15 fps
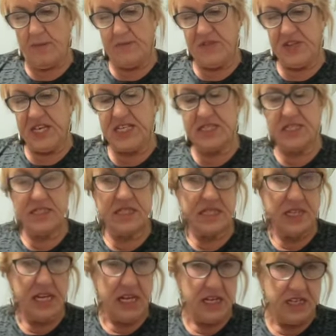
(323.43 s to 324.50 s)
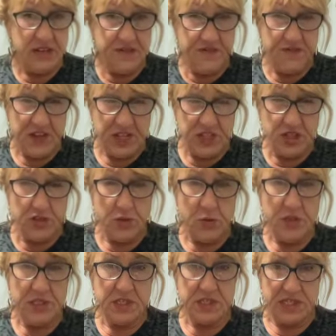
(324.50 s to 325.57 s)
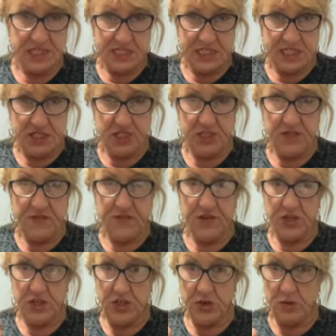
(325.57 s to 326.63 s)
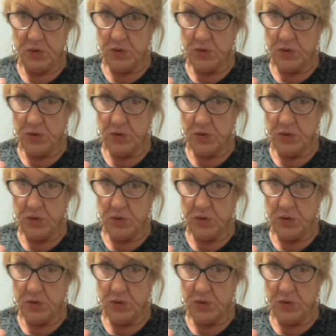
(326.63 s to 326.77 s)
This is an individual decision for you.